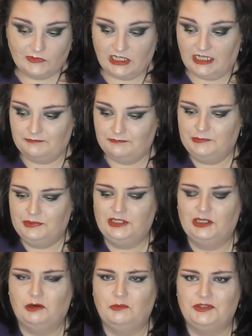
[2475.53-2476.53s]
I put it
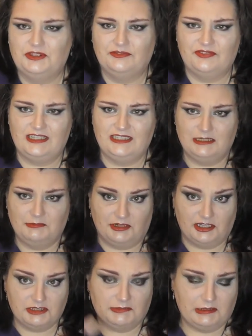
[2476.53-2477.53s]
on with the Fenty
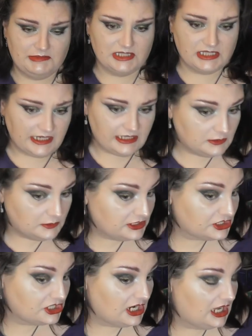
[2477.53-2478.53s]
brush by mistake,
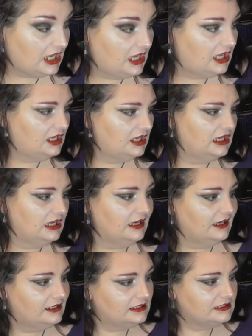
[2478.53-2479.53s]
which uh,
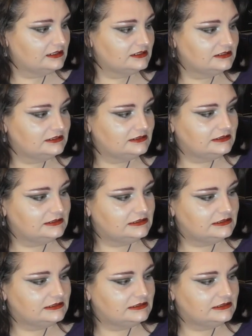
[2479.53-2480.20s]
this